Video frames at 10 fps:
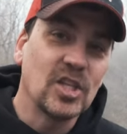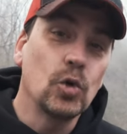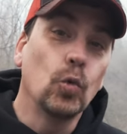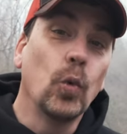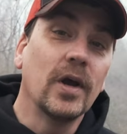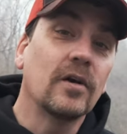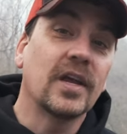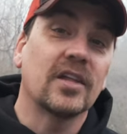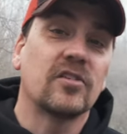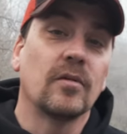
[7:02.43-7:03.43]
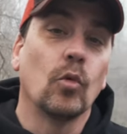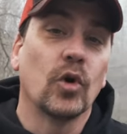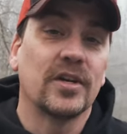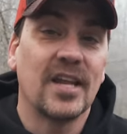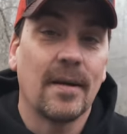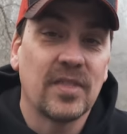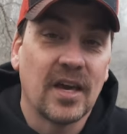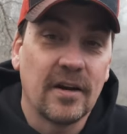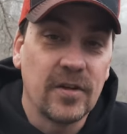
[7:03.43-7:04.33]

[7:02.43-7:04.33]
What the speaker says: and you will get some more depth out of